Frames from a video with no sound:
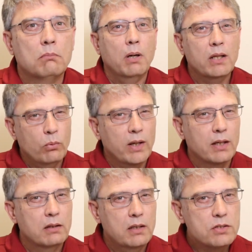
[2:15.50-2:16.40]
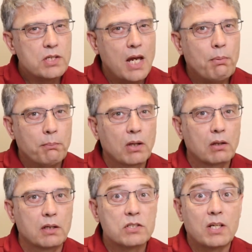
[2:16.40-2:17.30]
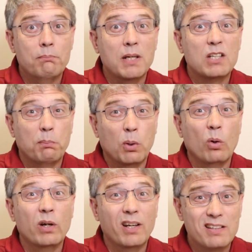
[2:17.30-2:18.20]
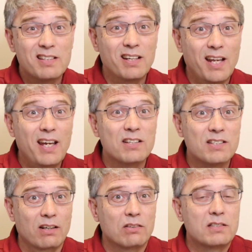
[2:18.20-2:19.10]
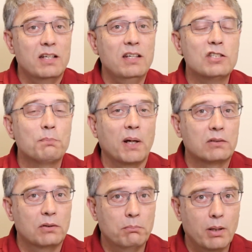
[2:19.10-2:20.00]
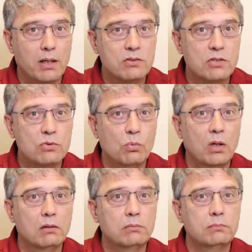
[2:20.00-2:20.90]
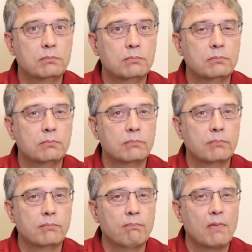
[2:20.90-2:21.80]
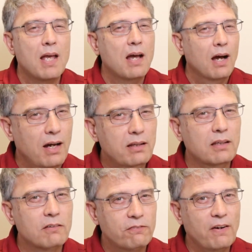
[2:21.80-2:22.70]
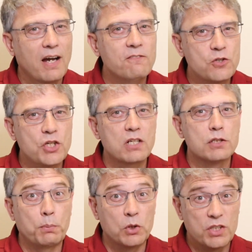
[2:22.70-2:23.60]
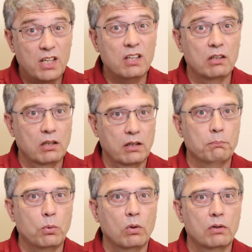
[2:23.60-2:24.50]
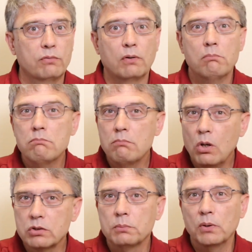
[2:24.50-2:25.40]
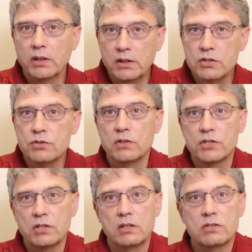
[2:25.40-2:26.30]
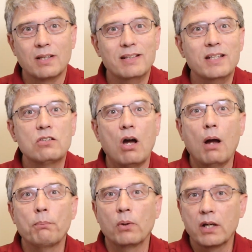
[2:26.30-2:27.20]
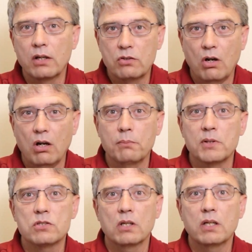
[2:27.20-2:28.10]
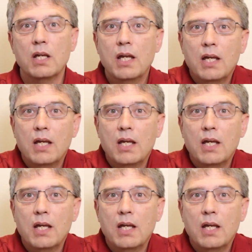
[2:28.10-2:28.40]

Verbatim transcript: By the way, these capabilities can be deployed in today's L T E spectrum bands as well. I think five G is particularly important for multiple industry sites that need to operate autonomously,